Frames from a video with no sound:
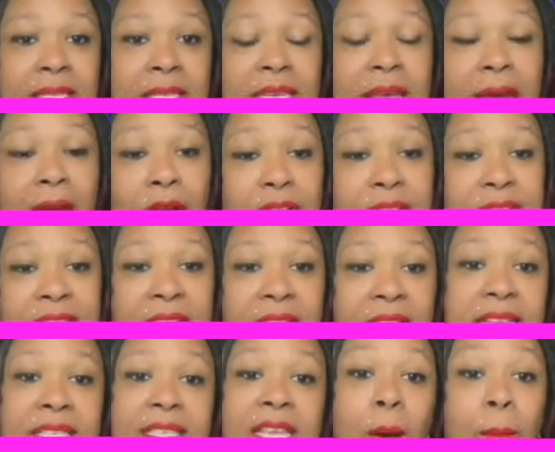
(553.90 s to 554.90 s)
Tara
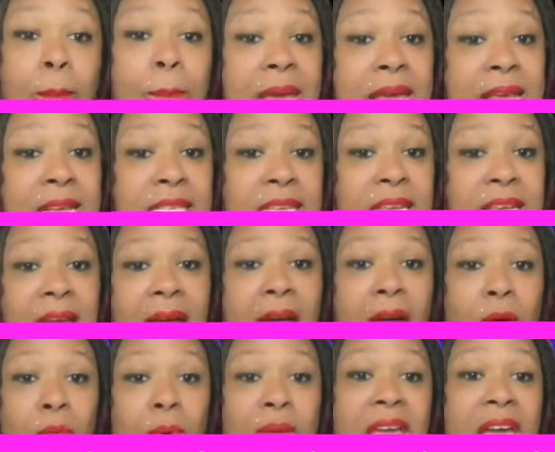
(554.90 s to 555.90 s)
says, amazing
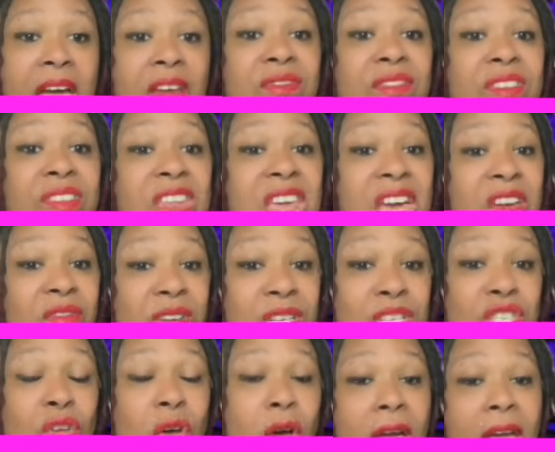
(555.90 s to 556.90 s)
how we have never
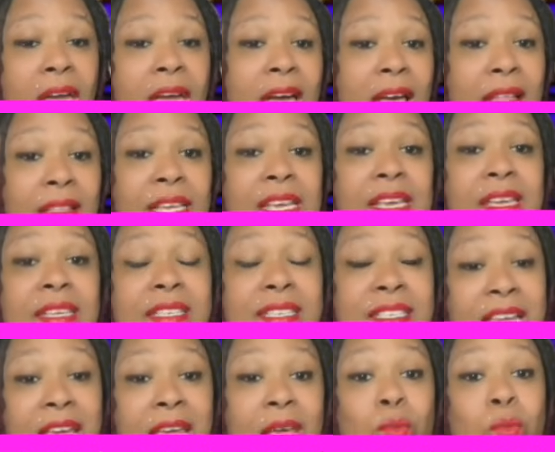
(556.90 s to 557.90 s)
saw Halle
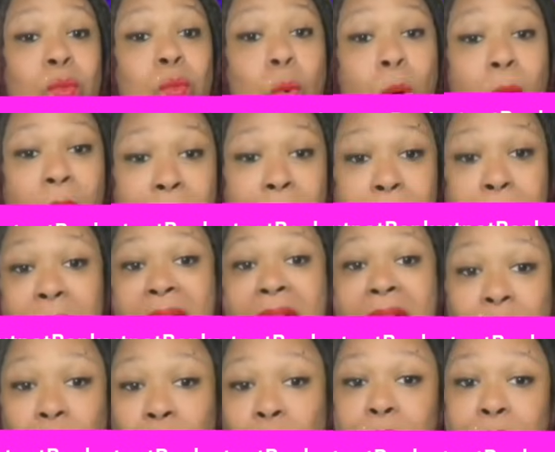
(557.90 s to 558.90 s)
say one
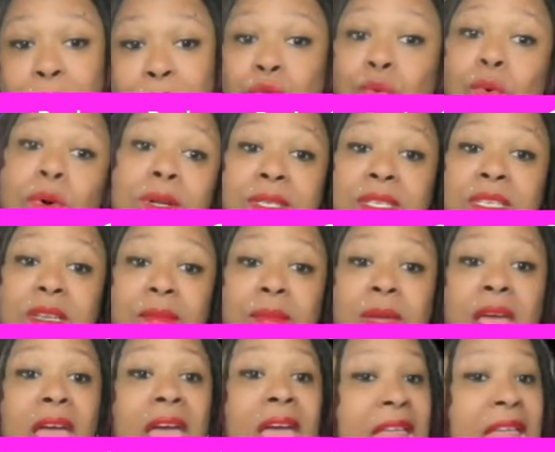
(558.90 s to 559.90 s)
bad word towards him,
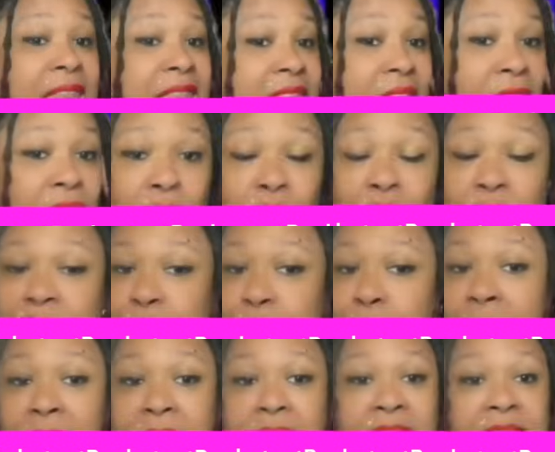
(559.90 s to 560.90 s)
never
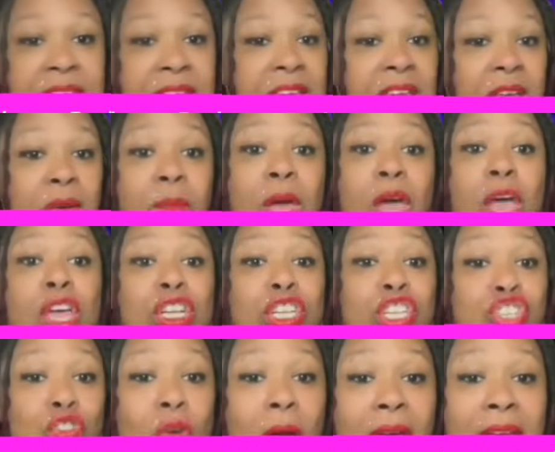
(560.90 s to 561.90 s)
responded to him,
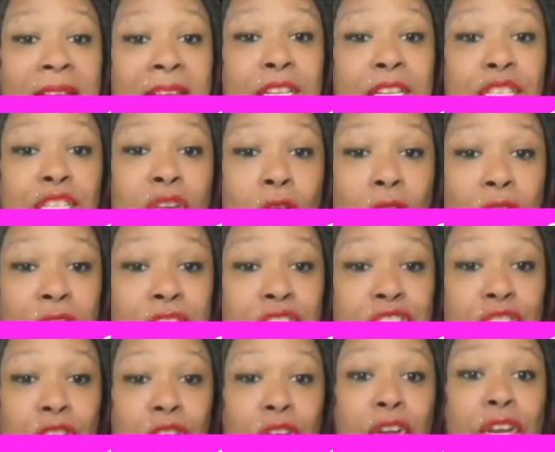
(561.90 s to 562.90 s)
trying to
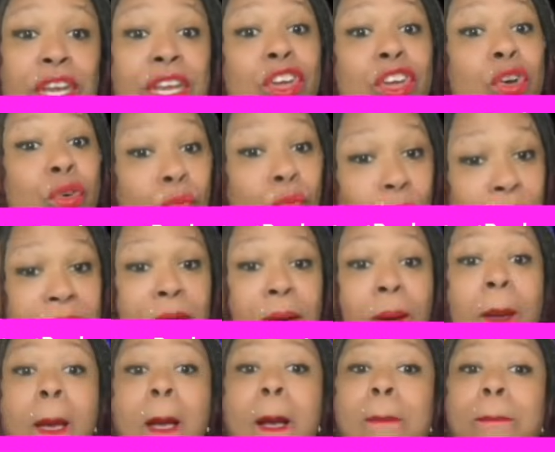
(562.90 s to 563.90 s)
tarnish her
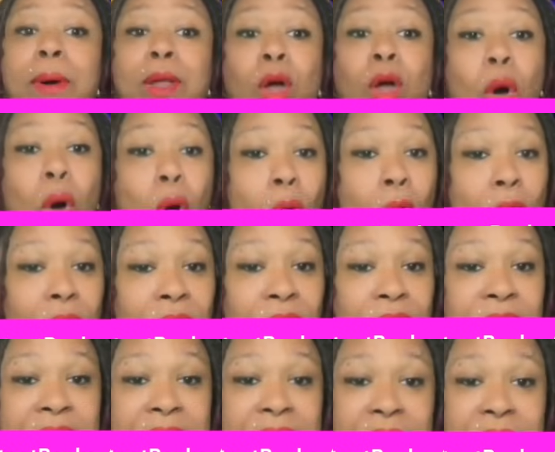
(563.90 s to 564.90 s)
career, but all
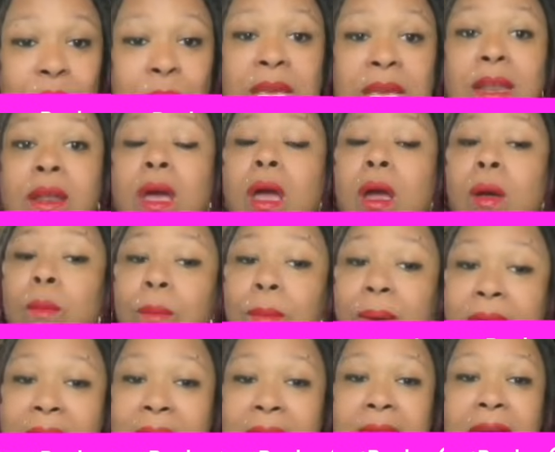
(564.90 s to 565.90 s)
of these men are
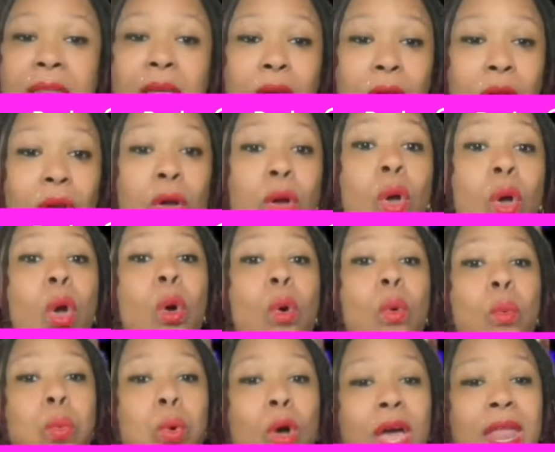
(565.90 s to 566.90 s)
mad at her.
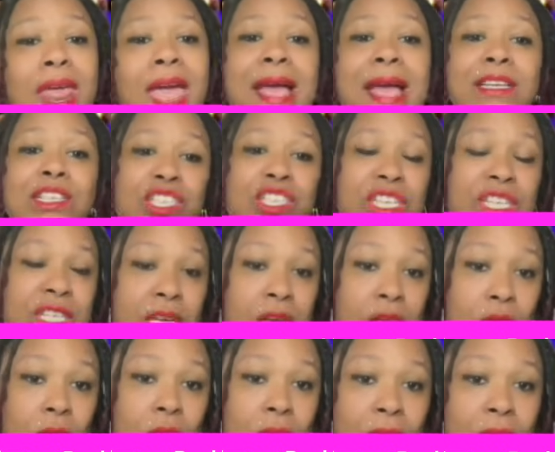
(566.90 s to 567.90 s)
What has she
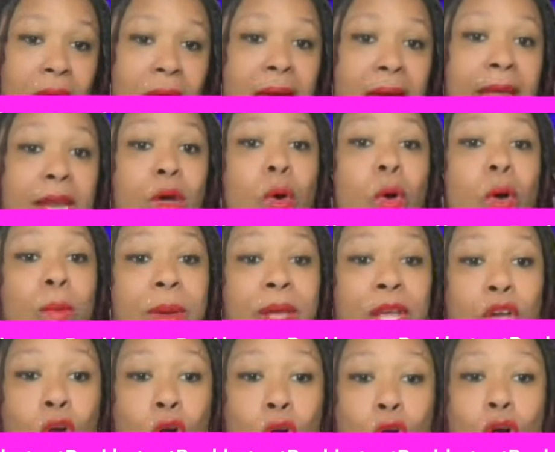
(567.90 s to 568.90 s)
done online or
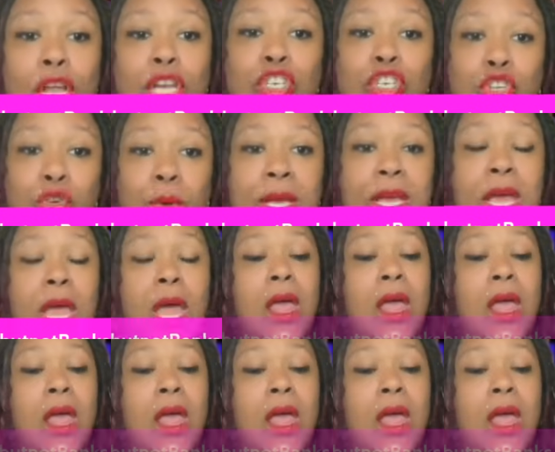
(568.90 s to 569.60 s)
been caught doing?